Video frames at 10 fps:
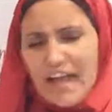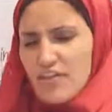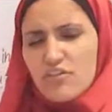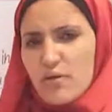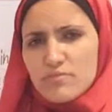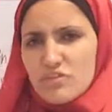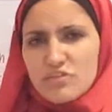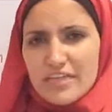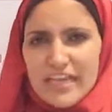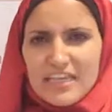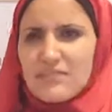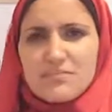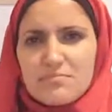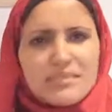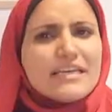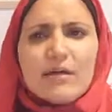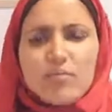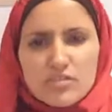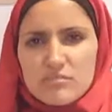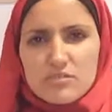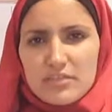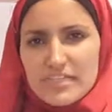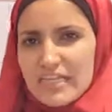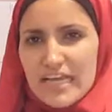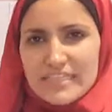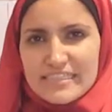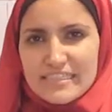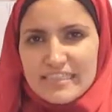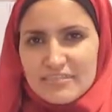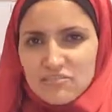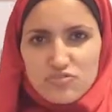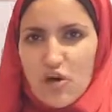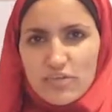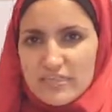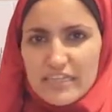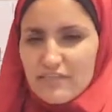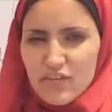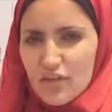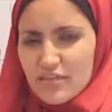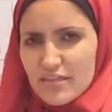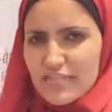another option could even be a possibility. It's not even on the